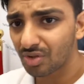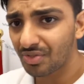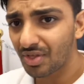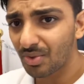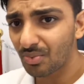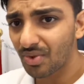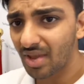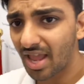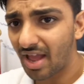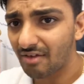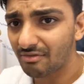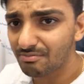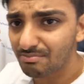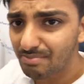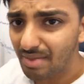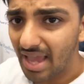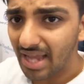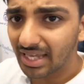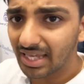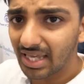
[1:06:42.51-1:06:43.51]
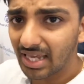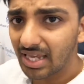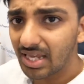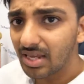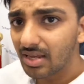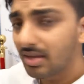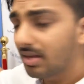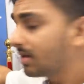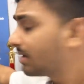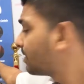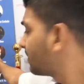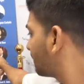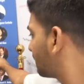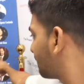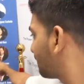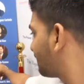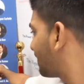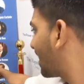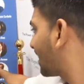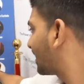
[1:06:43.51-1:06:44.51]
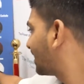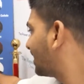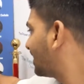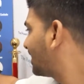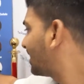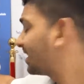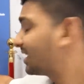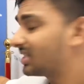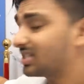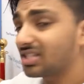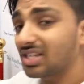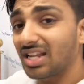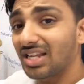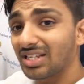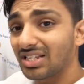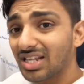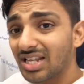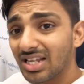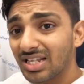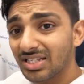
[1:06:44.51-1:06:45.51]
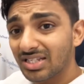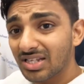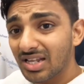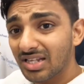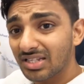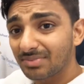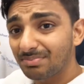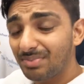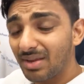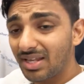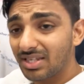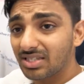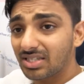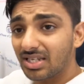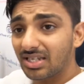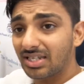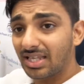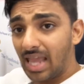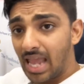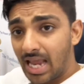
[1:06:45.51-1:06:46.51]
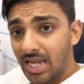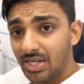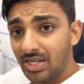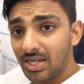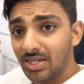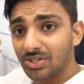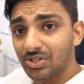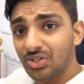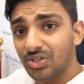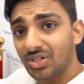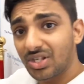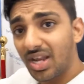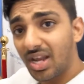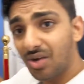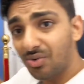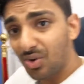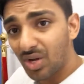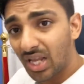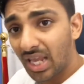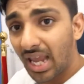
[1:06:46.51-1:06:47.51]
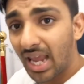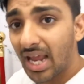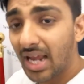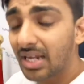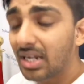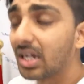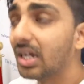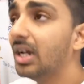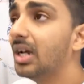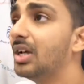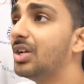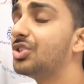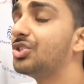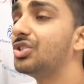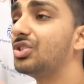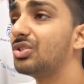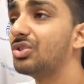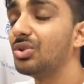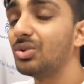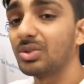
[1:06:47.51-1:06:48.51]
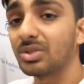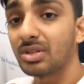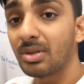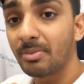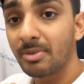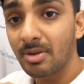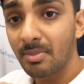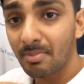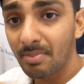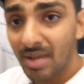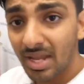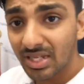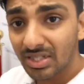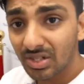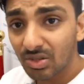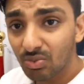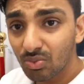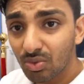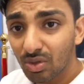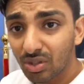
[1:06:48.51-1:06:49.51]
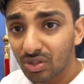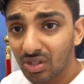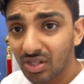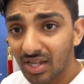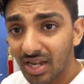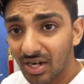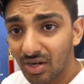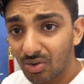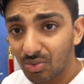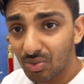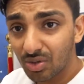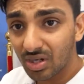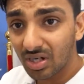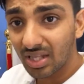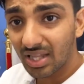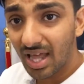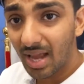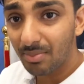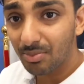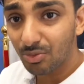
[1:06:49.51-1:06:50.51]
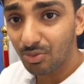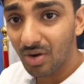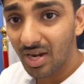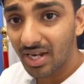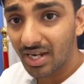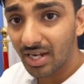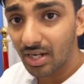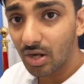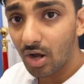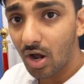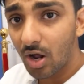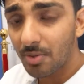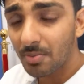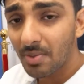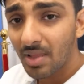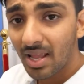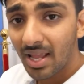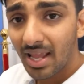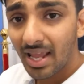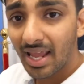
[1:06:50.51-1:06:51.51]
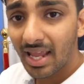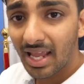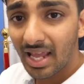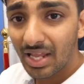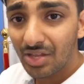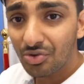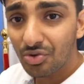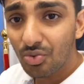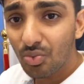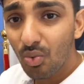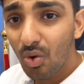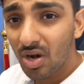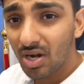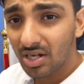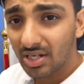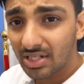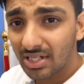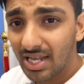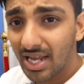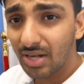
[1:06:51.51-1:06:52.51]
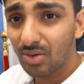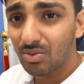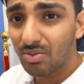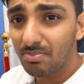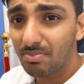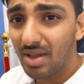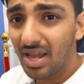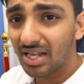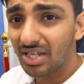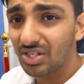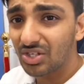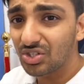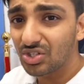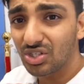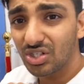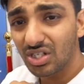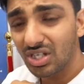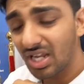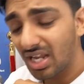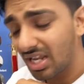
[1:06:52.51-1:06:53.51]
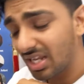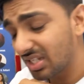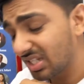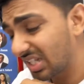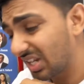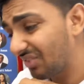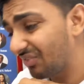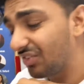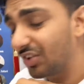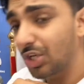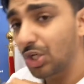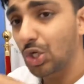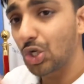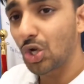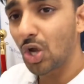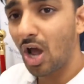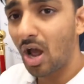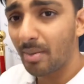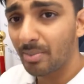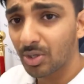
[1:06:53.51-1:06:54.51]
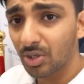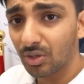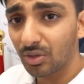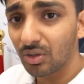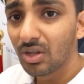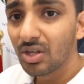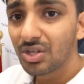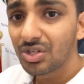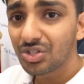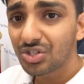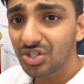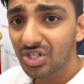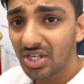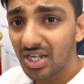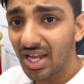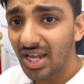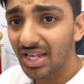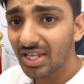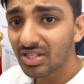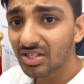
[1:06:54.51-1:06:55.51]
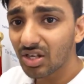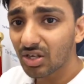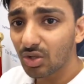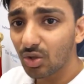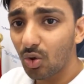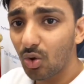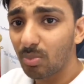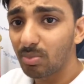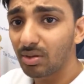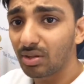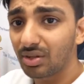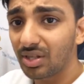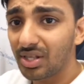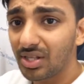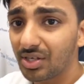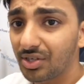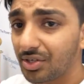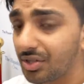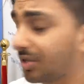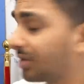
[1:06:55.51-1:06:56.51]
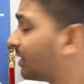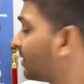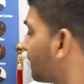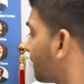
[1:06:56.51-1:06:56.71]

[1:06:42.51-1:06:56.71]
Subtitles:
Then we have Becky. Becky is based in Kenya. She's here in Canada. She's doing some amazing work together we're collaborating on, and you want to connect with Becky. She is phenomenal. She is a global leader.